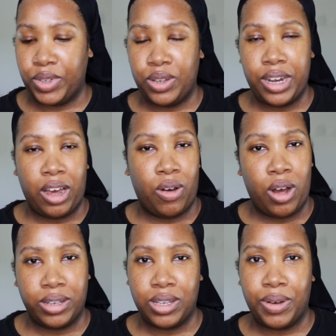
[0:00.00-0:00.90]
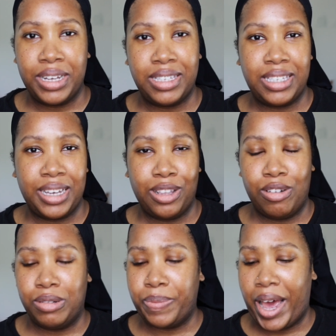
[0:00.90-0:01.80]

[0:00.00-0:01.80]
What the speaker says: You know, also concealers,